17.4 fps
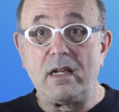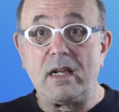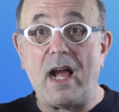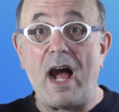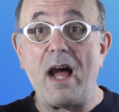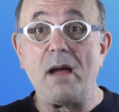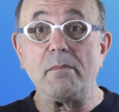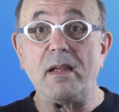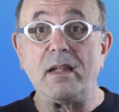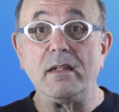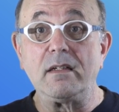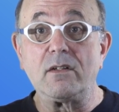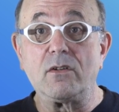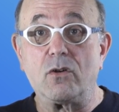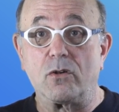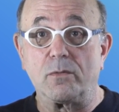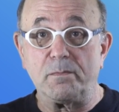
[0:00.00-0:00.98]

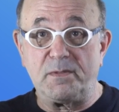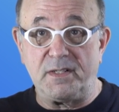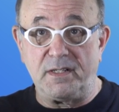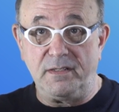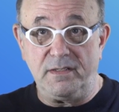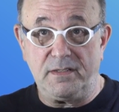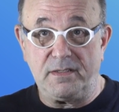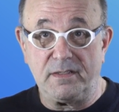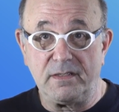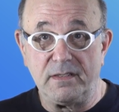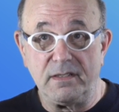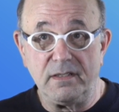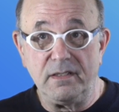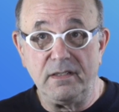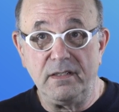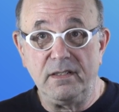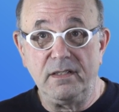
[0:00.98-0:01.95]
comment
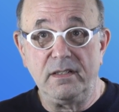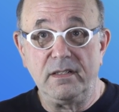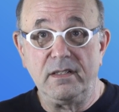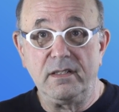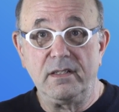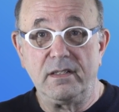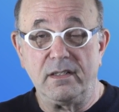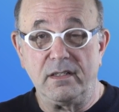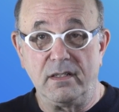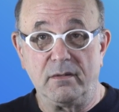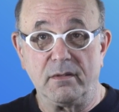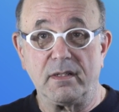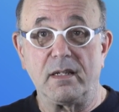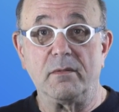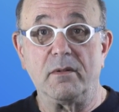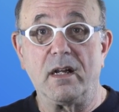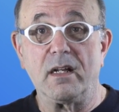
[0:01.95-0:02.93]
corpses. You know
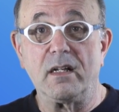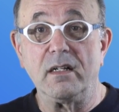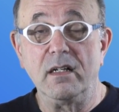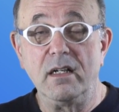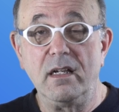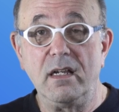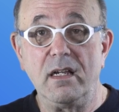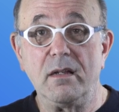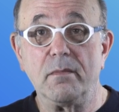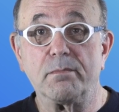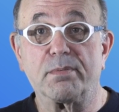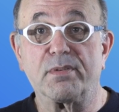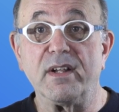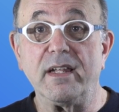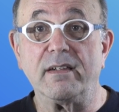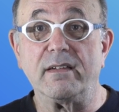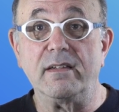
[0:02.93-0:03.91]
what they were?
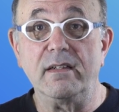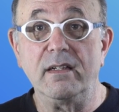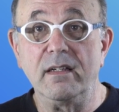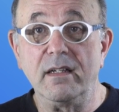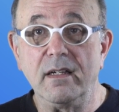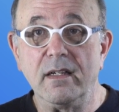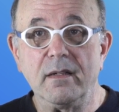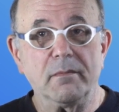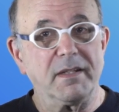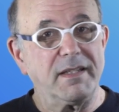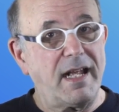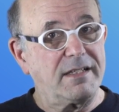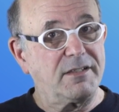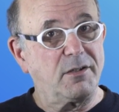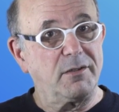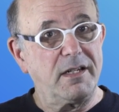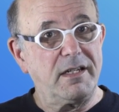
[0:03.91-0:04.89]
Print. But
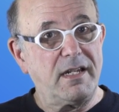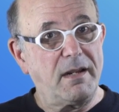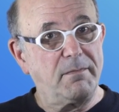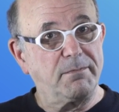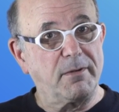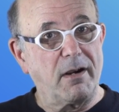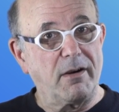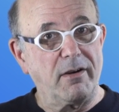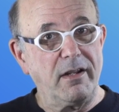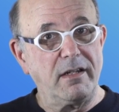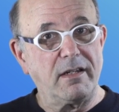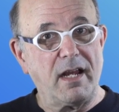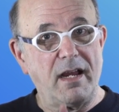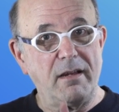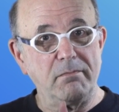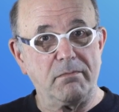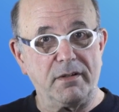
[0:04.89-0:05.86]
that's only temporary.
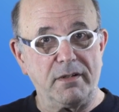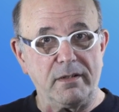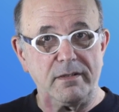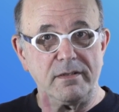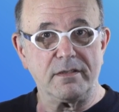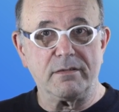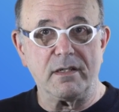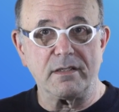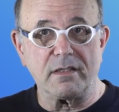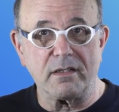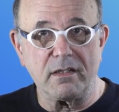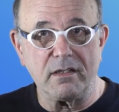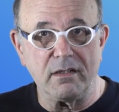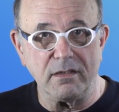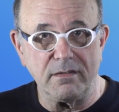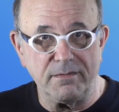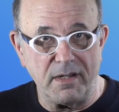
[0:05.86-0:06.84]
Tom Burns, who has a
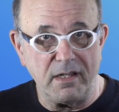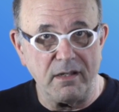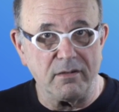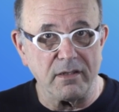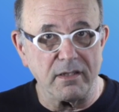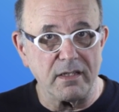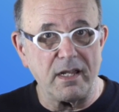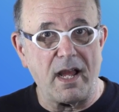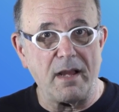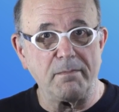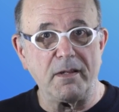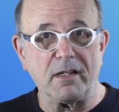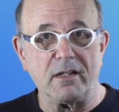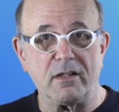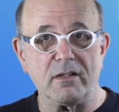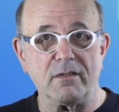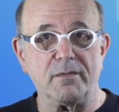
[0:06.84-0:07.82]
good video on the
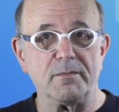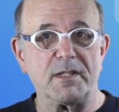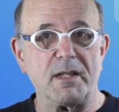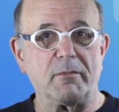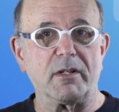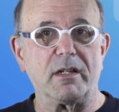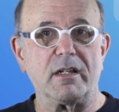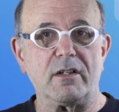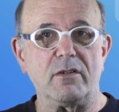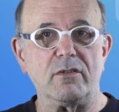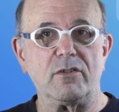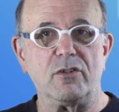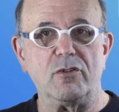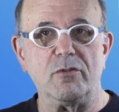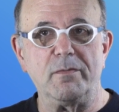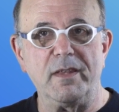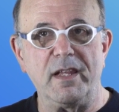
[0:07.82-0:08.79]
topic, heard from someone at
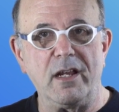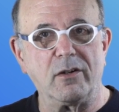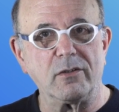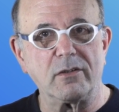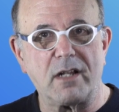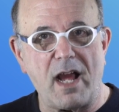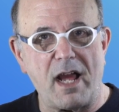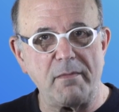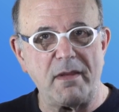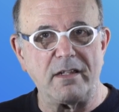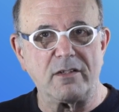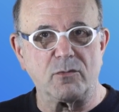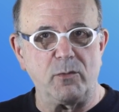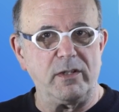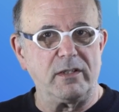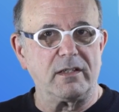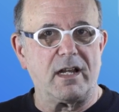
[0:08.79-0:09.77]
YouTube, and the old
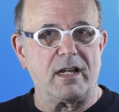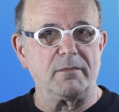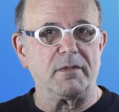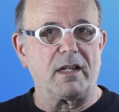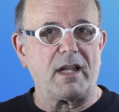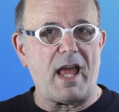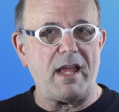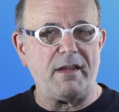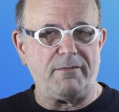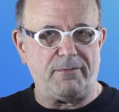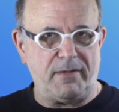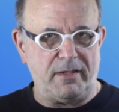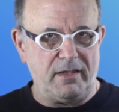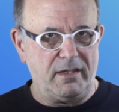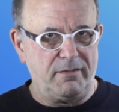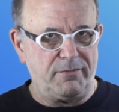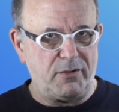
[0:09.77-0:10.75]
comments will come to life
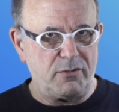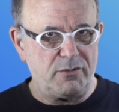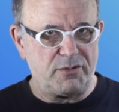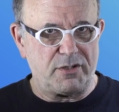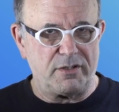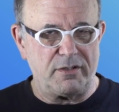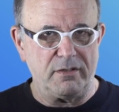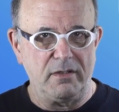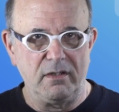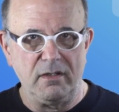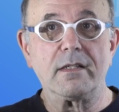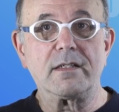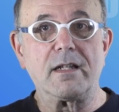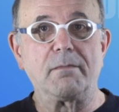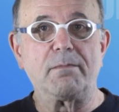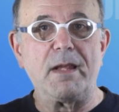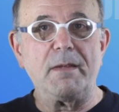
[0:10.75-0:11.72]
in the future.
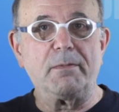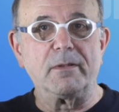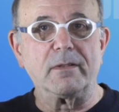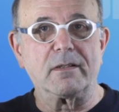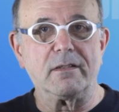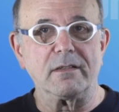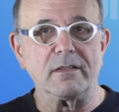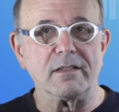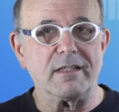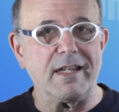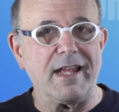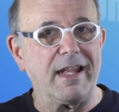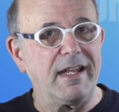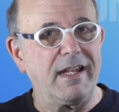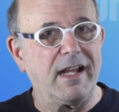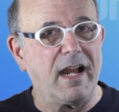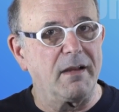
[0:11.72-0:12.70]
Some people couldn't see
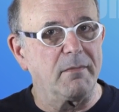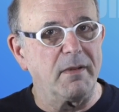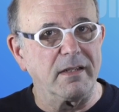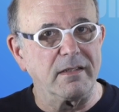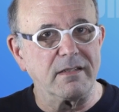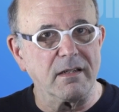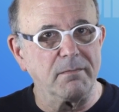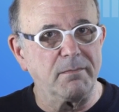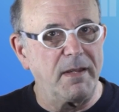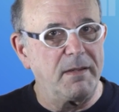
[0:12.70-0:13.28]
any comments. Some